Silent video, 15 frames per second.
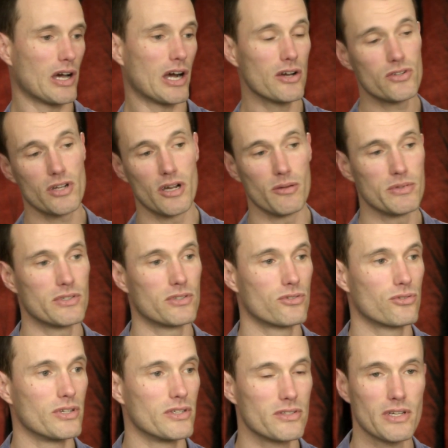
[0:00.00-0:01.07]
Our job is to
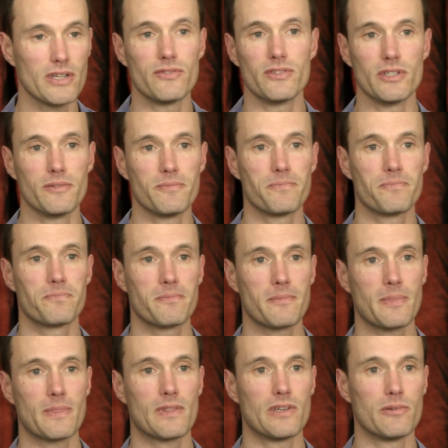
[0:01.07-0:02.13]
create safety
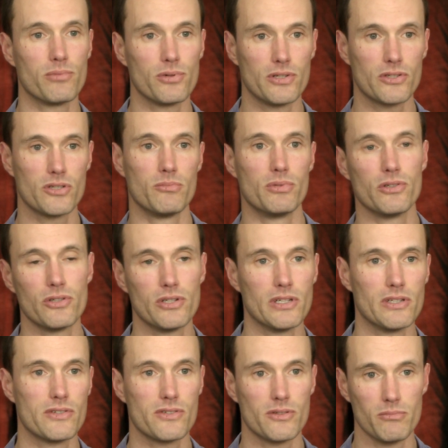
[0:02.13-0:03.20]
and predictability
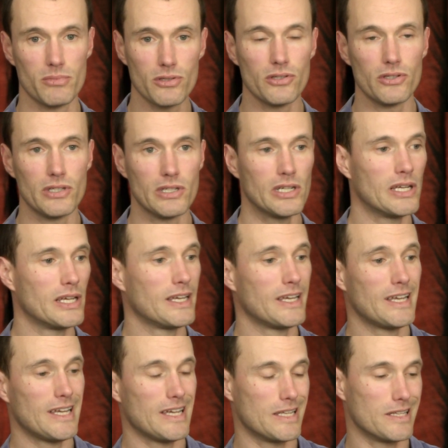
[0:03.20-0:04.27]
and stability,
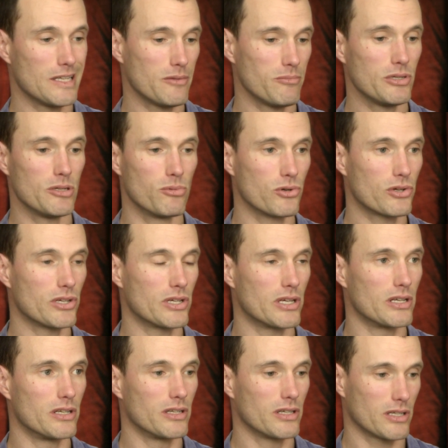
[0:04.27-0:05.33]
and then people
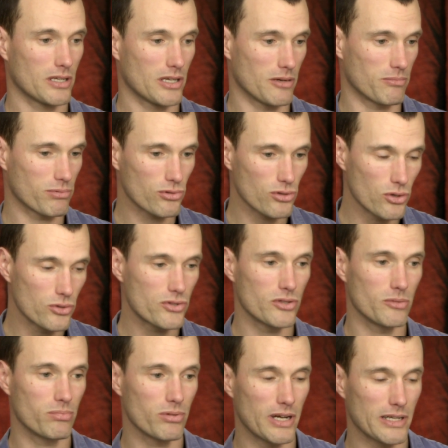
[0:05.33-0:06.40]
can approach the
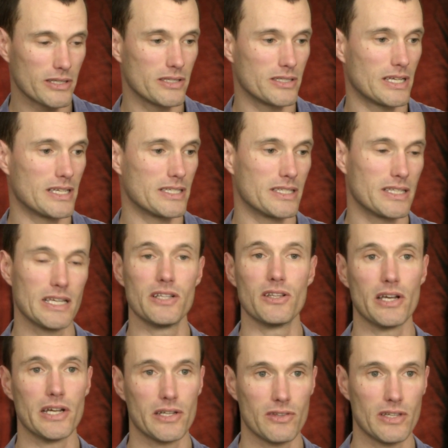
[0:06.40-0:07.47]
practice as they
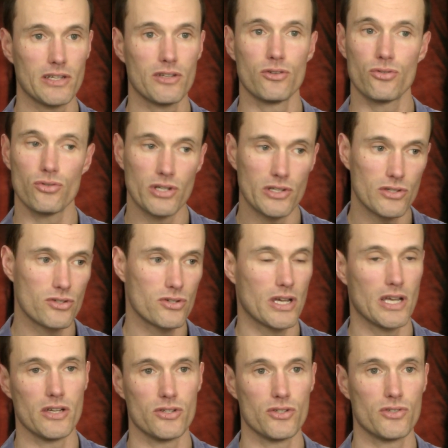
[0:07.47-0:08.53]
like. They can create the
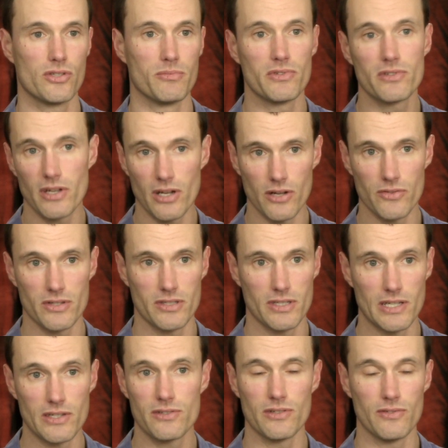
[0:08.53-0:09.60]
challenges themselves as
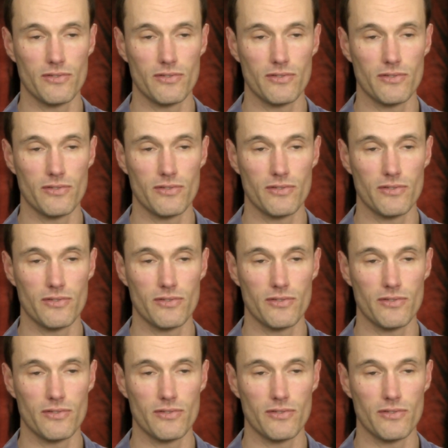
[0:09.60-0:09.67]
they see